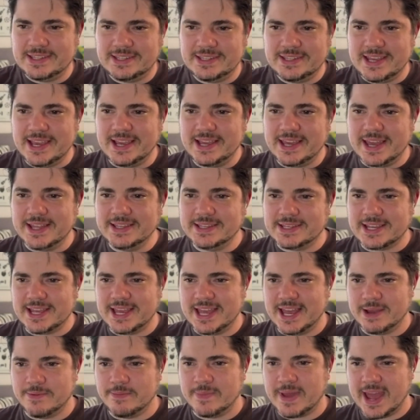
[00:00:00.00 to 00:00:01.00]
dig into
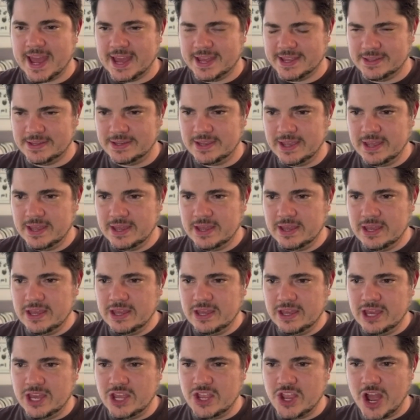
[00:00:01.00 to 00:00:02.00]
him, and
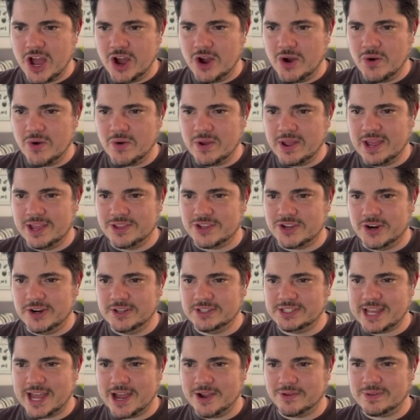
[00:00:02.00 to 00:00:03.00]
it
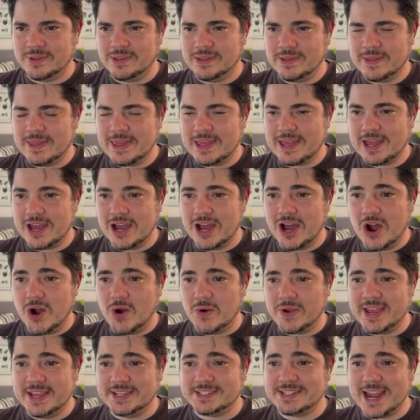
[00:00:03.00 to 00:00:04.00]
turns out, oh,
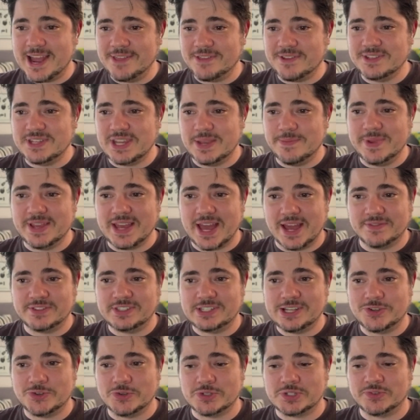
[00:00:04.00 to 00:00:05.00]
he's not the demigod of
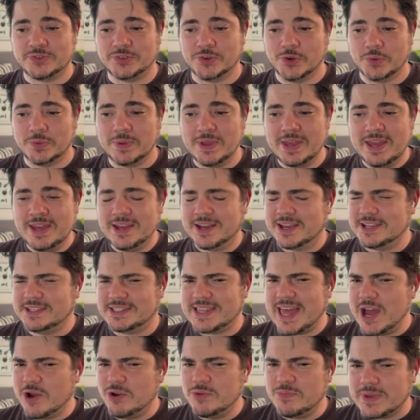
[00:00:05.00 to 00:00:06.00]
citrus fruit, because
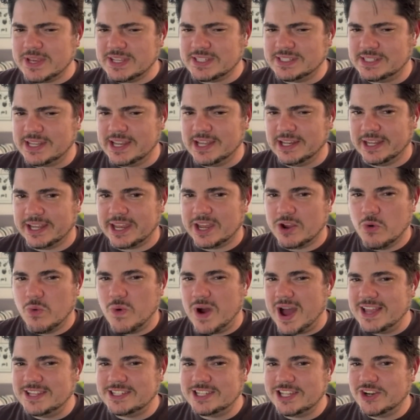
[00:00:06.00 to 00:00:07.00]
that would be silly.
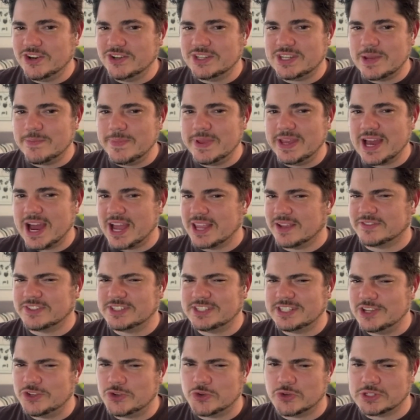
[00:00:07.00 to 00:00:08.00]
Why is there a demigod of
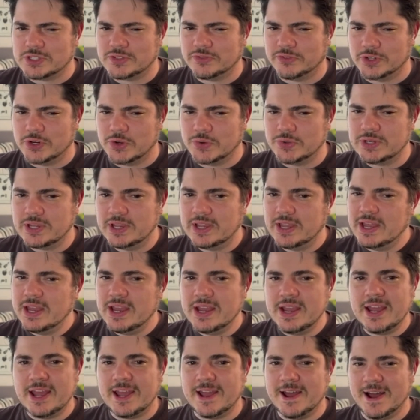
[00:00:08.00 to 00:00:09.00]
citrus fruit?
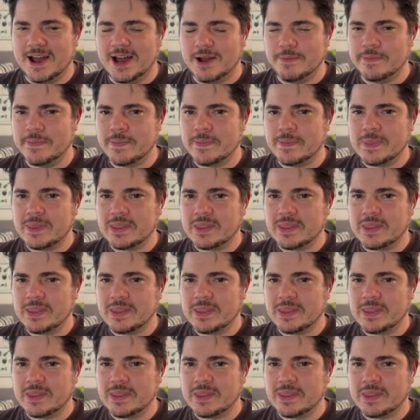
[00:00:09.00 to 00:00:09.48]
Um,